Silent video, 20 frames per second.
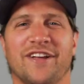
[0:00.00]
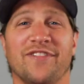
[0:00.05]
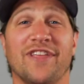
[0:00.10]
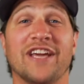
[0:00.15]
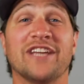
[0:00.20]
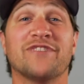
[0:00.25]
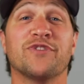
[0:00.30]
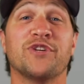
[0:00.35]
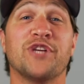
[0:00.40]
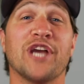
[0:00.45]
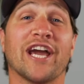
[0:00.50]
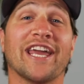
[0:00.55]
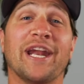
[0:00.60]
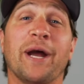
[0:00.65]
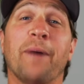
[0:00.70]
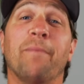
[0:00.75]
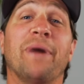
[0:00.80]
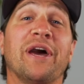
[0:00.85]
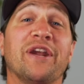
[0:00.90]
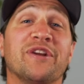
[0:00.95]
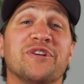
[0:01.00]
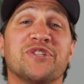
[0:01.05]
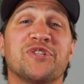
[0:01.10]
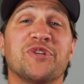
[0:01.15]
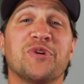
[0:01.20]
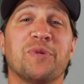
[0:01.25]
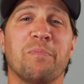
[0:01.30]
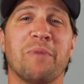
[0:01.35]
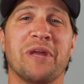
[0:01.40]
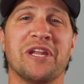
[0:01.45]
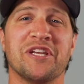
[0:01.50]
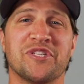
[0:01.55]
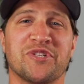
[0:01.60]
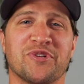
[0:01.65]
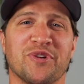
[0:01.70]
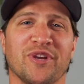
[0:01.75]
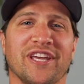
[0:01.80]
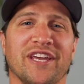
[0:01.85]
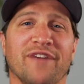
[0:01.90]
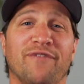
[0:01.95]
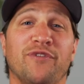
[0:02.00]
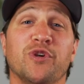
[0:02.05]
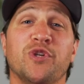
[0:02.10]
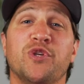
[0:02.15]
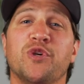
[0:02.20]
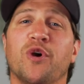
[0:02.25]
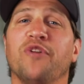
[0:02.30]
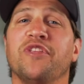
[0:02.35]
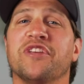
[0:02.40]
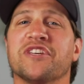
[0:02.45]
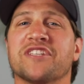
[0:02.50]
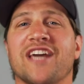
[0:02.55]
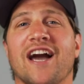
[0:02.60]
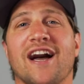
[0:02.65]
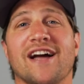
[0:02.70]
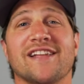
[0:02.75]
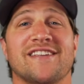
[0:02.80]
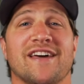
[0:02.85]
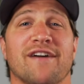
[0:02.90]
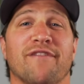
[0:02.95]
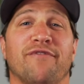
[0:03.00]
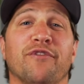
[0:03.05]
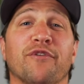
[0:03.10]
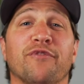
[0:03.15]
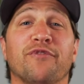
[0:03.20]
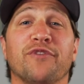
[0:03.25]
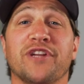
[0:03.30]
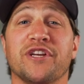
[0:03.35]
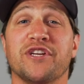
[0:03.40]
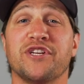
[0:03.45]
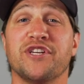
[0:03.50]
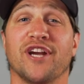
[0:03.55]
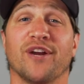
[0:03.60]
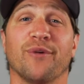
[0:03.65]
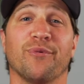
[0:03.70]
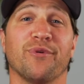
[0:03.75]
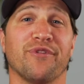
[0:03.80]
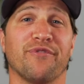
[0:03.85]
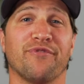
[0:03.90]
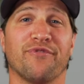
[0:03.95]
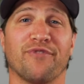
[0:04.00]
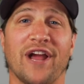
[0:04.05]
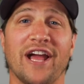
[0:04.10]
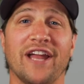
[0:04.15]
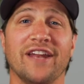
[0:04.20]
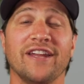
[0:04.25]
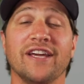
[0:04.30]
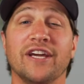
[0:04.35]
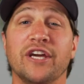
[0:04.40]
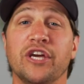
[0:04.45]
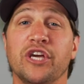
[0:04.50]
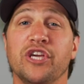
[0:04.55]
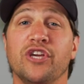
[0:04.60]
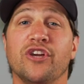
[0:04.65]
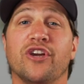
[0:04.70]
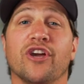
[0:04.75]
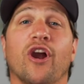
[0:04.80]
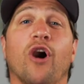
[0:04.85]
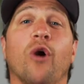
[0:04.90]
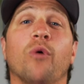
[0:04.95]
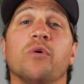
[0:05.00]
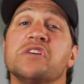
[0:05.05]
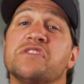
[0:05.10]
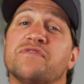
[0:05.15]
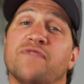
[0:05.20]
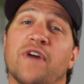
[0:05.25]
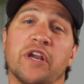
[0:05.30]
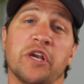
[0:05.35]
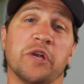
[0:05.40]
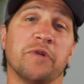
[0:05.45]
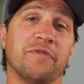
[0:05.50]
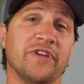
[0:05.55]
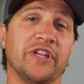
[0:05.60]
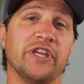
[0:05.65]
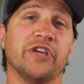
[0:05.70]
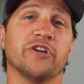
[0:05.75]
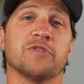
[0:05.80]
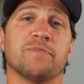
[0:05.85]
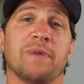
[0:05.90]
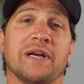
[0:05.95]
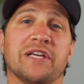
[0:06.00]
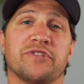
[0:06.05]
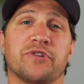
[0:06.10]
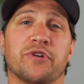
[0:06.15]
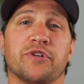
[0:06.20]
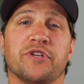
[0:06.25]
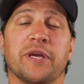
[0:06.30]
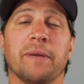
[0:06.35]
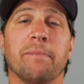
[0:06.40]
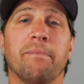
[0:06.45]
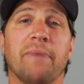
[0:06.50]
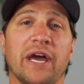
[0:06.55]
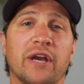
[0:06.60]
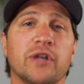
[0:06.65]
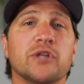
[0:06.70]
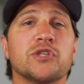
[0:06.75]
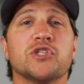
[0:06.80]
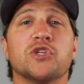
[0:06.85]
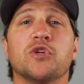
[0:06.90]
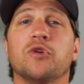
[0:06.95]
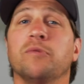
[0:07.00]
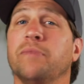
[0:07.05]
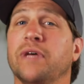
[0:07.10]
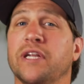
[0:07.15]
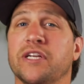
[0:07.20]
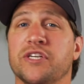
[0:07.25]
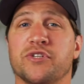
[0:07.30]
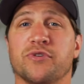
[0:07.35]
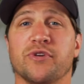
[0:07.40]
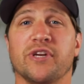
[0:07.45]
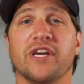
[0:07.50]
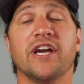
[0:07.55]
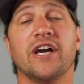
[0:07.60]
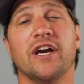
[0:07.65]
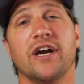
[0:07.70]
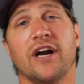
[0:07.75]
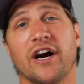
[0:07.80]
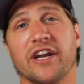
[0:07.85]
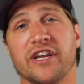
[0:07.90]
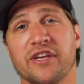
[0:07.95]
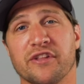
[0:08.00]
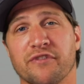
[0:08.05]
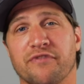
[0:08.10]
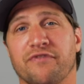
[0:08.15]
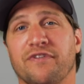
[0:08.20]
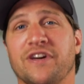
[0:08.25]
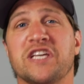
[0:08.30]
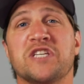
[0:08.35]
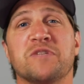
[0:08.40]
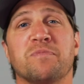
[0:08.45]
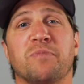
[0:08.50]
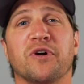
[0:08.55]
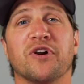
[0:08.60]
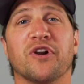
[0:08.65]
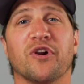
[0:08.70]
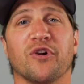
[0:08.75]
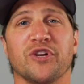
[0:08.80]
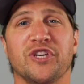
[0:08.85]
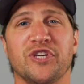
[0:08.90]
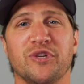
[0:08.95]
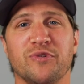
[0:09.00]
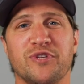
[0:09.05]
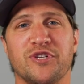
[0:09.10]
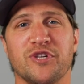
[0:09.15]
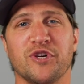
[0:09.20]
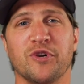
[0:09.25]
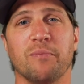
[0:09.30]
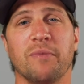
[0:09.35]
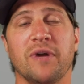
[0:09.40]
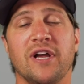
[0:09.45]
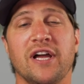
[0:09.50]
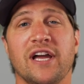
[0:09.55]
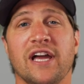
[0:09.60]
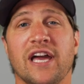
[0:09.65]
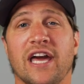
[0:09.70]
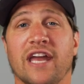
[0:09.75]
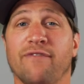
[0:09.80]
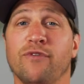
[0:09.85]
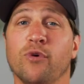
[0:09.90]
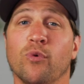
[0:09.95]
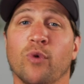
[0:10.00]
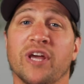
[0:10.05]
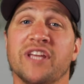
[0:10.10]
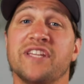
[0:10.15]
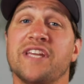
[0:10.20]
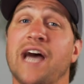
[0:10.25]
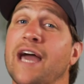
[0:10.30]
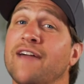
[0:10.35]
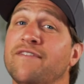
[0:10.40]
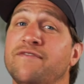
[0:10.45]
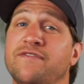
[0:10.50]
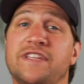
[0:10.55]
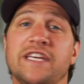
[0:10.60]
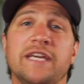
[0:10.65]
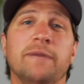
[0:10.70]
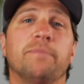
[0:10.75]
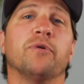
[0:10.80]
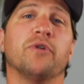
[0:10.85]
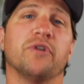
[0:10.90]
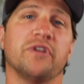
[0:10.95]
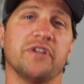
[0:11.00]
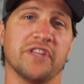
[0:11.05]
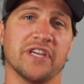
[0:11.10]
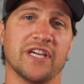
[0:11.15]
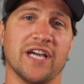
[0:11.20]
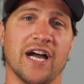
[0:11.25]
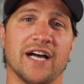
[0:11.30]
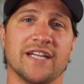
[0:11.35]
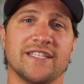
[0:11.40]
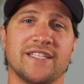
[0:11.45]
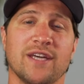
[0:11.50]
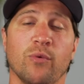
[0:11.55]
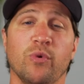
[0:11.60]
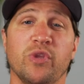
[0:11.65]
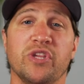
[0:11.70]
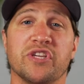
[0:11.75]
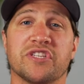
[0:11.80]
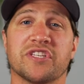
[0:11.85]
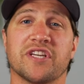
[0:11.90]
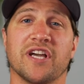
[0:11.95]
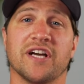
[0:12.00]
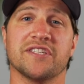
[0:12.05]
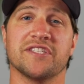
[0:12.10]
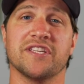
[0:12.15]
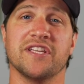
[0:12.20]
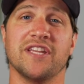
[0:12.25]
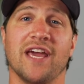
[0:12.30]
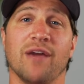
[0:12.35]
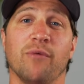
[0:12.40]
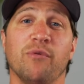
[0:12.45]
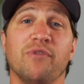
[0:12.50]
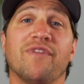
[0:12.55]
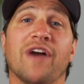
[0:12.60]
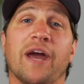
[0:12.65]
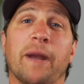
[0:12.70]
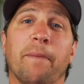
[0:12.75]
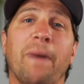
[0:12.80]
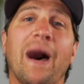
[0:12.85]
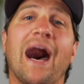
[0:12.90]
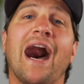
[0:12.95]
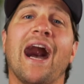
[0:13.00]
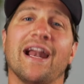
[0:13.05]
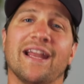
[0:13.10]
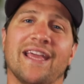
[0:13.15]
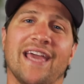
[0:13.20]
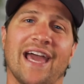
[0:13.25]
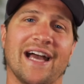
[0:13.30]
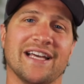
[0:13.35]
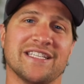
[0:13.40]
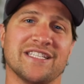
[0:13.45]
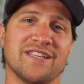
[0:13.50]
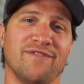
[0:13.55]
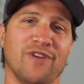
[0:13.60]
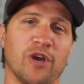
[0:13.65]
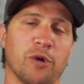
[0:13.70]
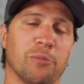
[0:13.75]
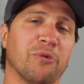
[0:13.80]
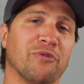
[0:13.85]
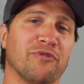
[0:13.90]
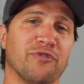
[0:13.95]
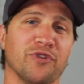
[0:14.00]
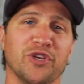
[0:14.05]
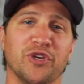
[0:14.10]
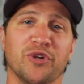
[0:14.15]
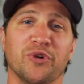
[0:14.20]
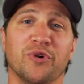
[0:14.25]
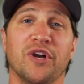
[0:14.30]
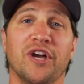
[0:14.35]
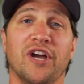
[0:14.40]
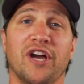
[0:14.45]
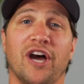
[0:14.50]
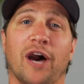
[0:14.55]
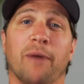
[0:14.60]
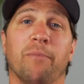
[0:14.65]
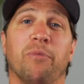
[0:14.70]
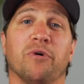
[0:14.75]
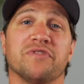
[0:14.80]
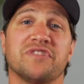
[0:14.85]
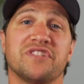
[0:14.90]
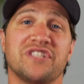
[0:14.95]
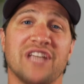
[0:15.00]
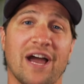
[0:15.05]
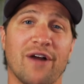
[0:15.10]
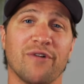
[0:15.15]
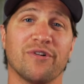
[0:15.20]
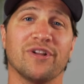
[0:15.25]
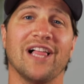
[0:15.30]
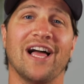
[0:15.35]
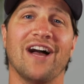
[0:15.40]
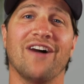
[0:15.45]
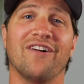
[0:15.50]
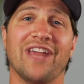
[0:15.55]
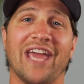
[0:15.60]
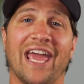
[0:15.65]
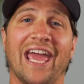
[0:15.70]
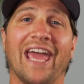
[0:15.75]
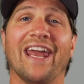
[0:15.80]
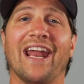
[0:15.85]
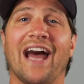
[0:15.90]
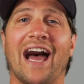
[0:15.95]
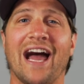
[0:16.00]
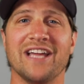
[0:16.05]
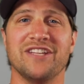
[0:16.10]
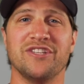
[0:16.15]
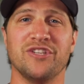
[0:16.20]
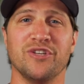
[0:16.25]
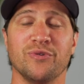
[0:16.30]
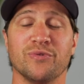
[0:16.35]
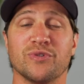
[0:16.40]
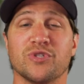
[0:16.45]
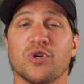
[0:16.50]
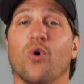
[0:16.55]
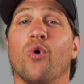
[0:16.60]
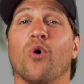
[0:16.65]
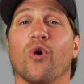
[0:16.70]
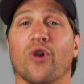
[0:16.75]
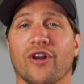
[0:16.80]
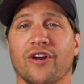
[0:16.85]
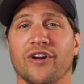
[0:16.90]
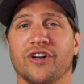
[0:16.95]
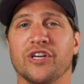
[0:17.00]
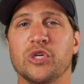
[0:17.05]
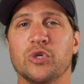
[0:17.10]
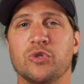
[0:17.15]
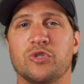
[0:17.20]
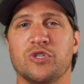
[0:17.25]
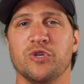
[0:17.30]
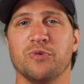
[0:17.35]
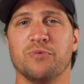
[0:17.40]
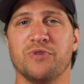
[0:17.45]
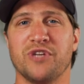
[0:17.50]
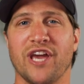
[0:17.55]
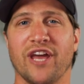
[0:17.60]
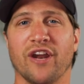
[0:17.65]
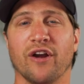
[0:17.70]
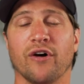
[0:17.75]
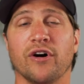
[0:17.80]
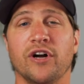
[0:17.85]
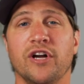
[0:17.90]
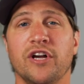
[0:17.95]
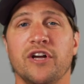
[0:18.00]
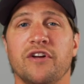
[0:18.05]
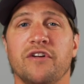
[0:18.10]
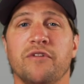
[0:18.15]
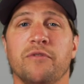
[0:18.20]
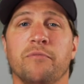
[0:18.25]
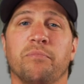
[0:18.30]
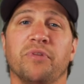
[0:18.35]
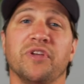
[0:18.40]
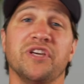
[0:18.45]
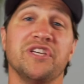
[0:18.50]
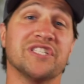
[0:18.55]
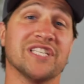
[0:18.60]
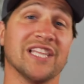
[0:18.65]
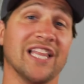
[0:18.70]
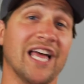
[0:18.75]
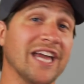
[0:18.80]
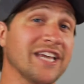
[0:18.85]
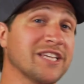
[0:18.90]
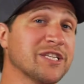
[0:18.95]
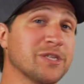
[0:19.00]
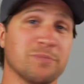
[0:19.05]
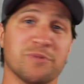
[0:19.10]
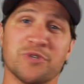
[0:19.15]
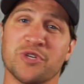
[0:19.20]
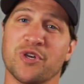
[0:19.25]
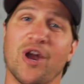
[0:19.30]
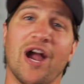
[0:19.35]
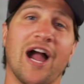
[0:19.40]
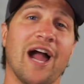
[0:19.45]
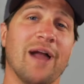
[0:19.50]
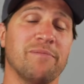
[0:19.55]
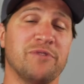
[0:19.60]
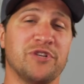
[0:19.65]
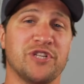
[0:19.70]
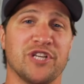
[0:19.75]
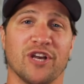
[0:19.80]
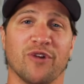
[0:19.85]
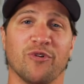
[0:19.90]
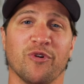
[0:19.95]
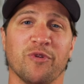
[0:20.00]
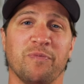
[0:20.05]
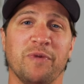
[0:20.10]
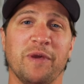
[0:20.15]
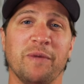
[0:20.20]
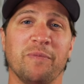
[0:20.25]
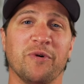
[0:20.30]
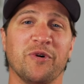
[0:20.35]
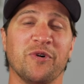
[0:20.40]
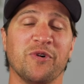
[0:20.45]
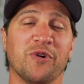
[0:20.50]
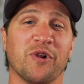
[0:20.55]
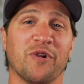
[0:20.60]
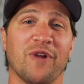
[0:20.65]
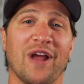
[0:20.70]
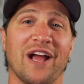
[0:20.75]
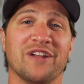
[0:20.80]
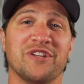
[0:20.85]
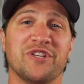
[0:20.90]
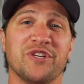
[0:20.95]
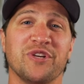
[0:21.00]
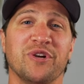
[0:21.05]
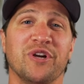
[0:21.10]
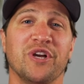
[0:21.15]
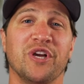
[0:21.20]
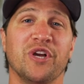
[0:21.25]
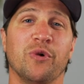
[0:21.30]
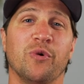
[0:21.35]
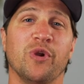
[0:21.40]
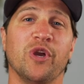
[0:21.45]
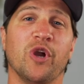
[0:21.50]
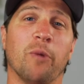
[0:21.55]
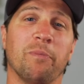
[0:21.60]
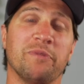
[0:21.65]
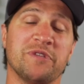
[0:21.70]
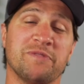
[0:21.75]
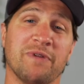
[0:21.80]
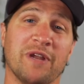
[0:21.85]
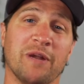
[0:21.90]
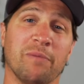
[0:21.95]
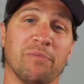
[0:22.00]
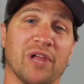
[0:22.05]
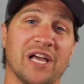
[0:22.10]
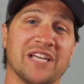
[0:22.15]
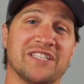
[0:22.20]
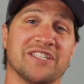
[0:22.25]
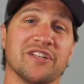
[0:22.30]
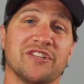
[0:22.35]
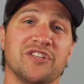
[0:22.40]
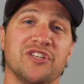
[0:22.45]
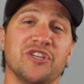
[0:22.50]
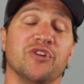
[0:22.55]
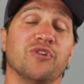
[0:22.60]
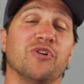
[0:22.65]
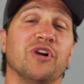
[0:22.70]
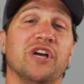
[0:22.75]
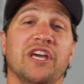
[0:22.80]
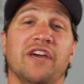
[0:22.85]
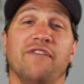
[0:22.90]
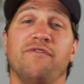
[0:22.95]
Thanks for checking out Better Student Ministry. If you enjoyed this content, feel free to share it with a friend. You can always find our videos by searching Better Student Ministry on either Facebook or YouTube. And if you want to dive deeper into the content we discussed today, we've got a podcast available for you on both SoundCloud and iTunes or on our YouTube channel. Please like, subscribe, share it with people who are around you. We hope it's been a blessing to you.